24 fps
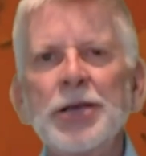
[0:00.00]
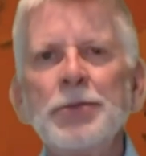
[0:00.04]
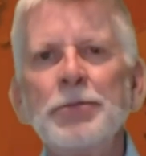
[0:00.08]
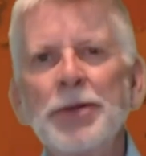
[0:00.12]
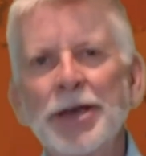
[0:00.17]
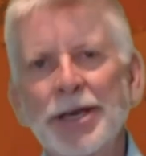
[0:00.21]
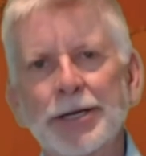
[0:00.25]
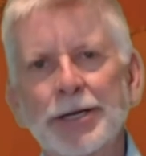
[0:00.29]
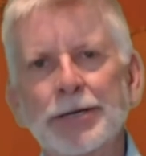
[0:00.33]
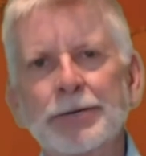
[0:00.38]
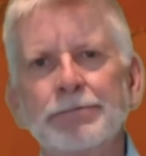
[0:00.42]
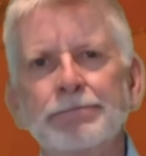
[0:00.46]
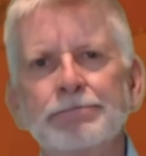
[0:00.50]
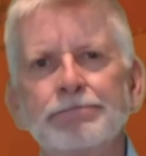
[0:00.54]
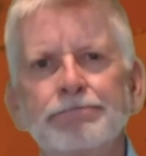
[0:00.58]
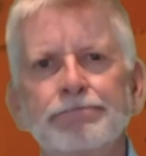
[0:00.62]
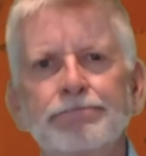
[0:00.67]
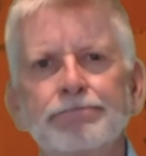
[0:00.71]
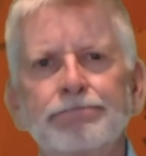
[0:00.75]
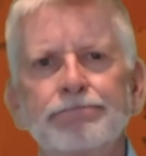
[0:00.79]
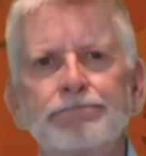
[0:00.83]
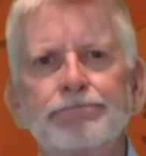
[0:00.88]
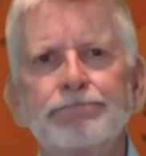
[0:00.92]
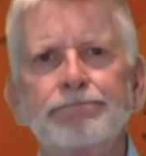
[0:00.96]
Menna.
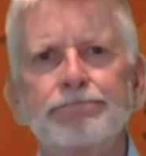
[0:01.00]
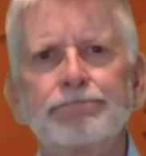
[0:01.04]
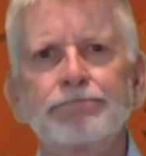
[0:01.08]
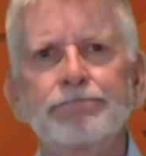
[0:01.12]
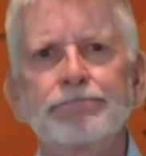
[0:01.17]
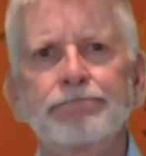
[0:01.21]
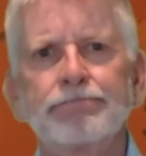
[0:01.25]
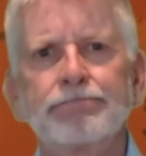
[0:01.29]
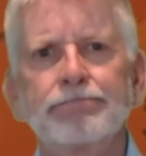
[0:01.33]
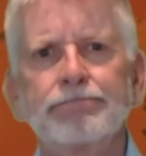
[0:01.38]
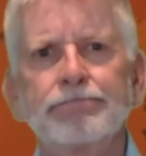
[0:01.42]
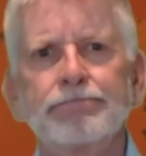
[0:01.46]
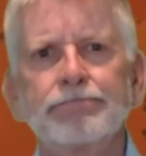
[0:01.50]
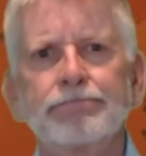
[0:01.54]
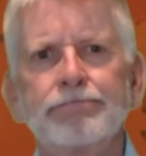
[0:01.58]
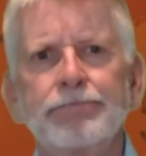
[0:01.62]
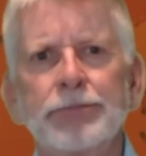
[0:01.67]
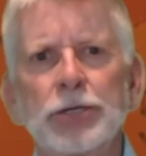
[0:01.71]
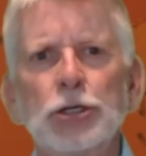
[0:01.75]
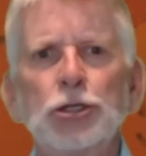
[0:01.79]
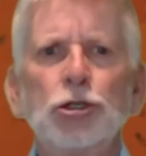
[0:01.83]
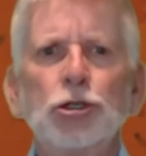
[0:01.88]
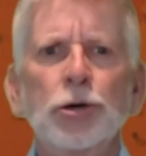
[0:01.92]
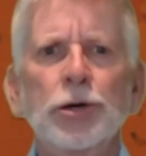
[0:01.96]

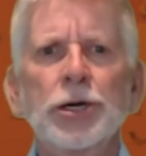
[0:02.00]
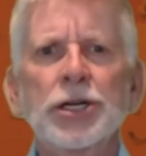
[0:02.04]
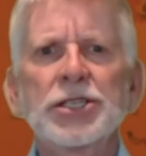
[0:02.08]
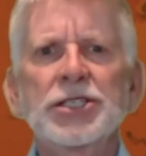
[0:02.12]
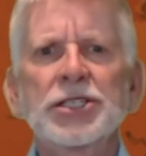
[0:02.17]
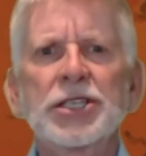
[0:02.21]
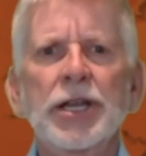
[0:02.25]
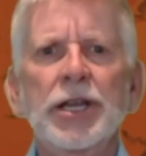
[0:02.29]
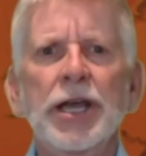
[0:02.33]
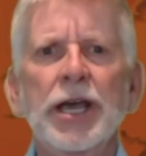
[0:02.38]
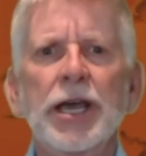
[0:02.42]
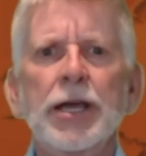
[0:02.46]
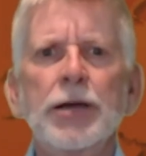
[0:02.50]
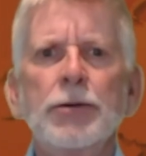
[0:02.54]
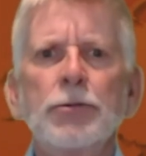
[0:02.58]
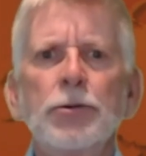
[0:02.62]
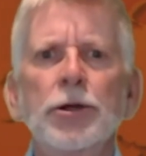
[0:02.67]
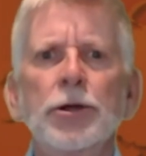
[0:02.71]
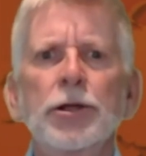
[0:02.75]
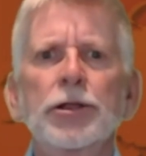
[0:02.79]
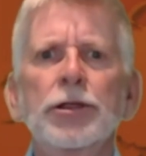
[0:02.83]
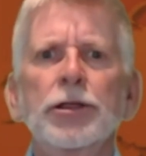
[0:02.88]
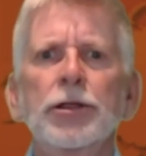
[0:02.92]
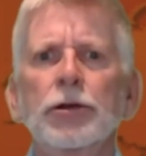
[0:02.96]
You join us today
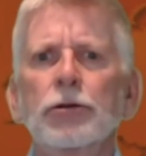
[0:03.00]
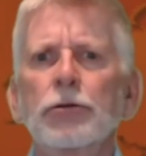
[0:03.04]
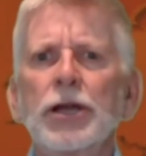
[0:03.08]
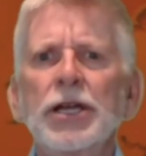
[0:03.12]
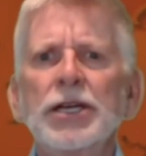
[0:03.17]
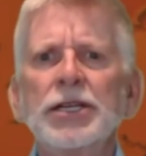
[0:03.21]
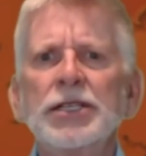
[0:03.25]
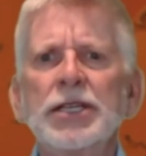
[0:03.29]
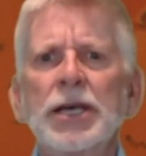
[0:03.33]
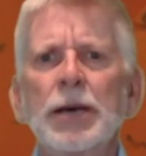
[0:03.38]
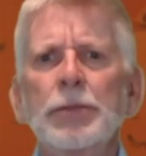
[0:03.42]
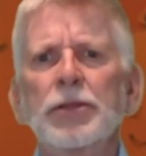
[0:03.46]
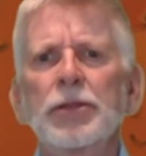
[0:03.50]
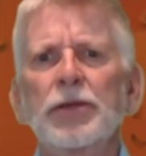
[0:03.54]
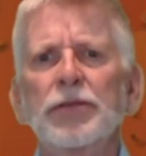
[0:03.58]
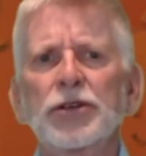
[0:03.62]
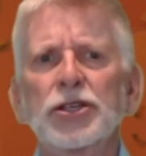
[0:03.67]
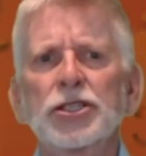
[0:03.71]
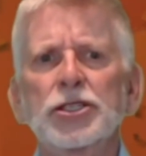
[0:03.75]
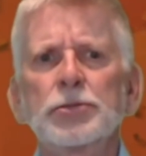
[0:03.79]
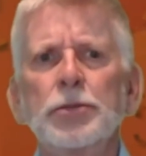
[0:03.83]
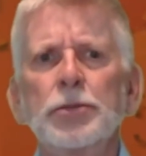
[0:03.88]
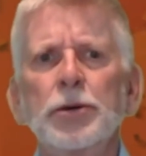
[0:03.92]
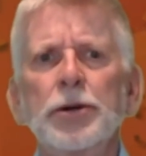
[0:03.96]
with a great depth of
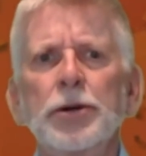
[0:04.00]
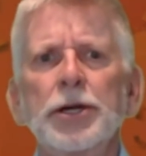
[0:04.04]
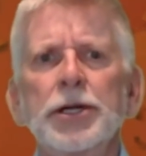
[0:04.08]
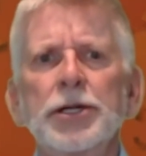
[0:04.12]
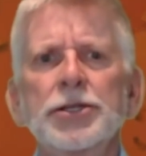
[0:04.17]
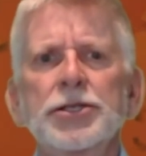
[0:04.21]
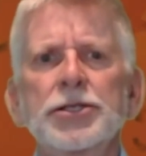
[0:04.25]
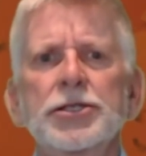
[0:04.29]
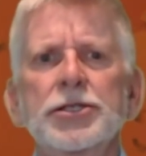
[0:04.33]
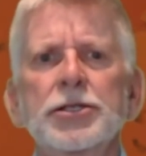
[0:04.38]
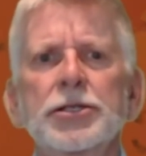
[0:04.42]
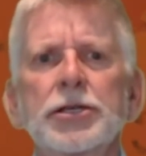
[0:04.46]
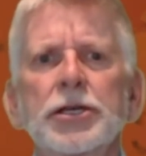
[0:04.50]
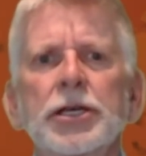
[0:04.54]
experience,